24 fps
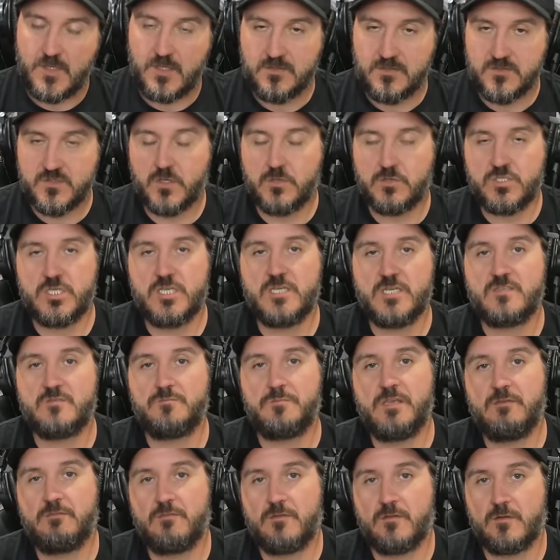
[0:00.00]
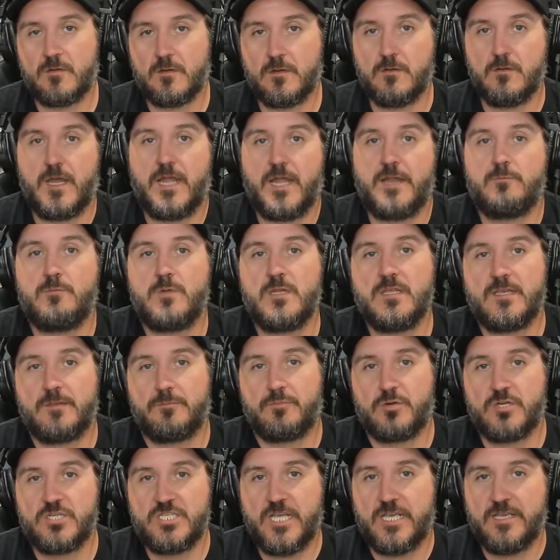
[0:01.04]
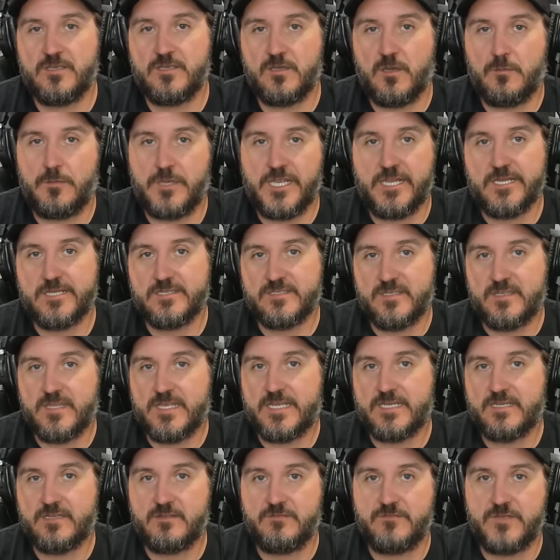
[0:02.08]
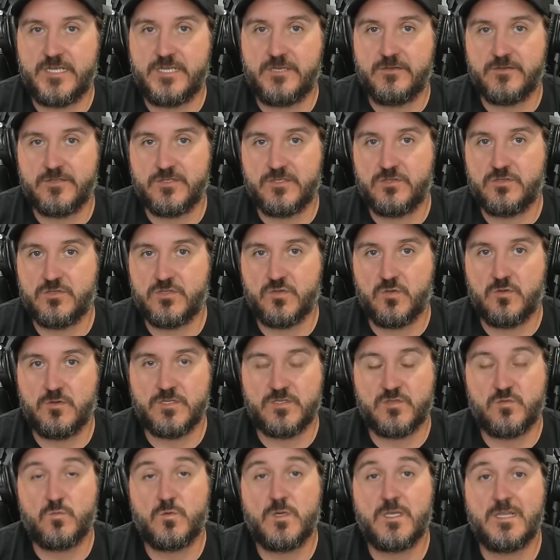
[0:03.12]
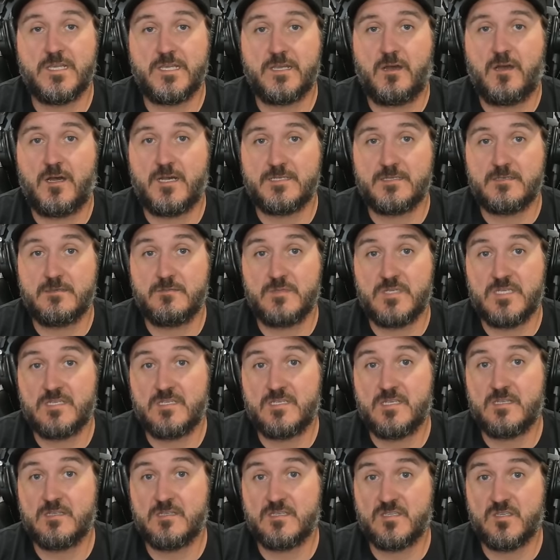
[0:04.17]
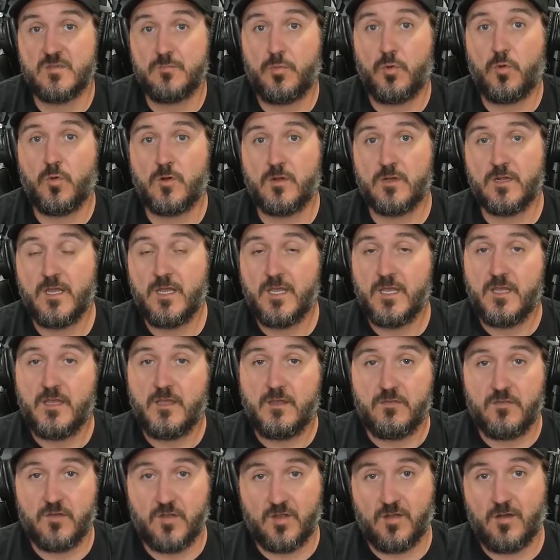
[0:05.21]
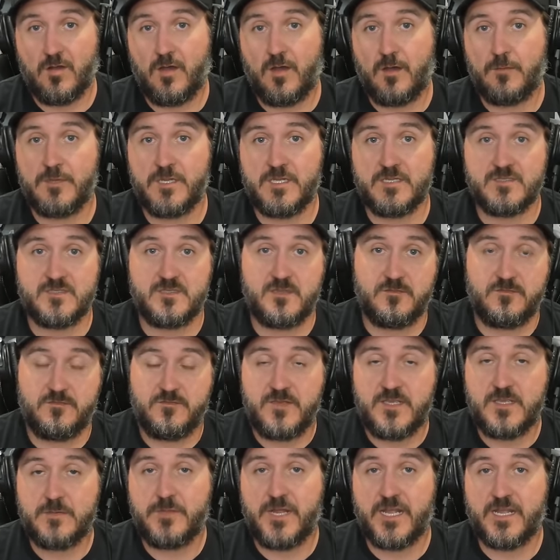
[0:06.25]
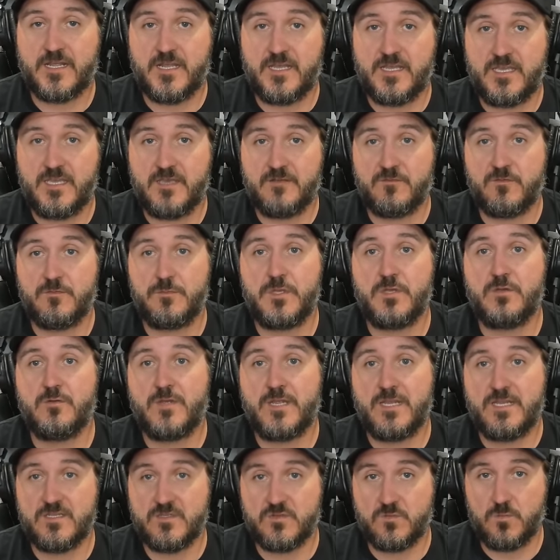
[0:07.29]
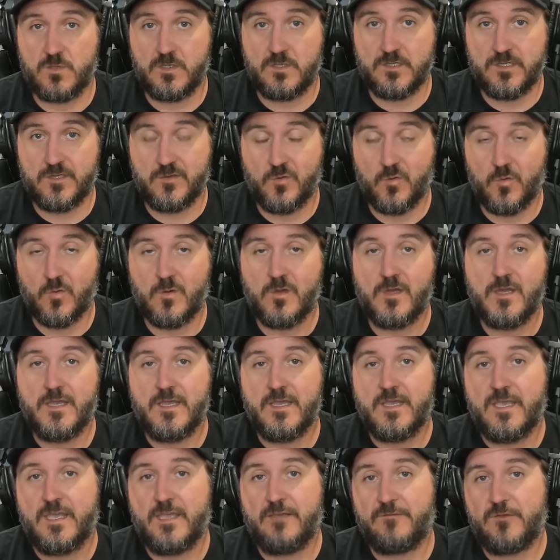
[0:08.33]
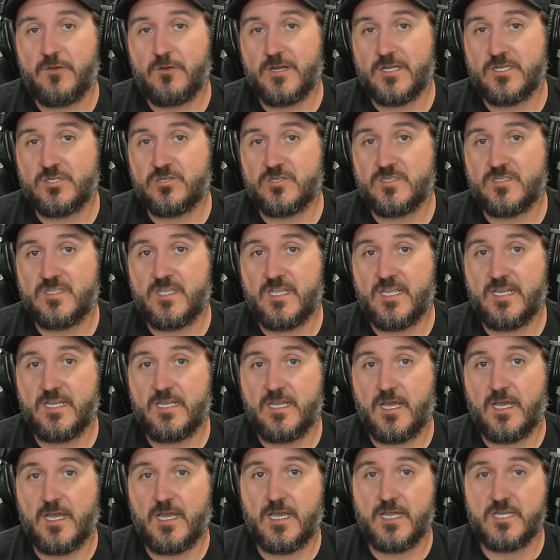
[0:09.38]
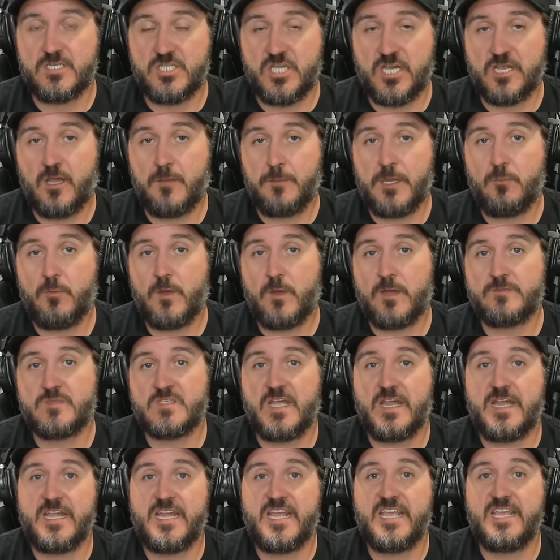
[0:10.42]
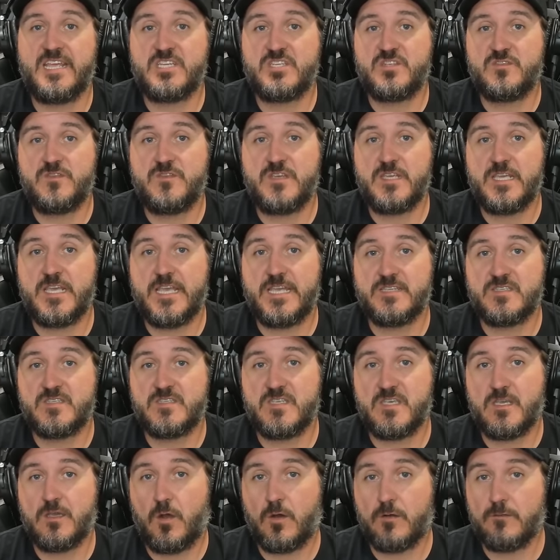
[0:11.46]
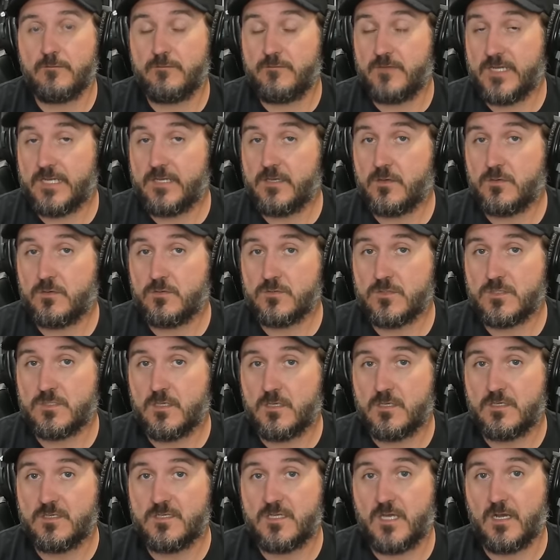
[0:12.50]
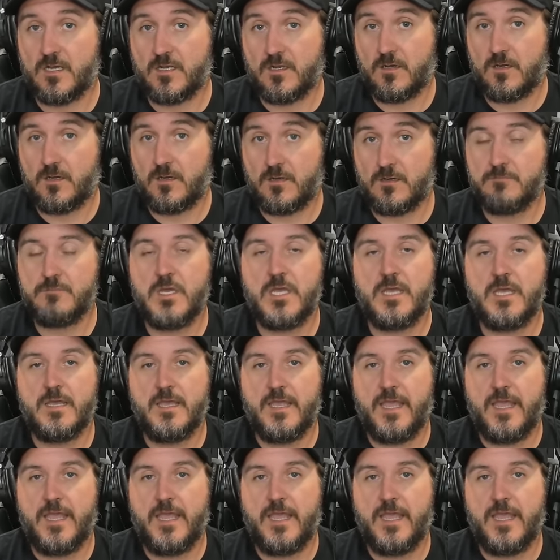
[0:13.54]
So just be thorough. I really appreciate y'all making it to the end of the video as usual. It's really awesome to see the support, the comments, the feedback I get from you. It is really cool. If you're interested, uh, check out my website, hvacrvideos.com.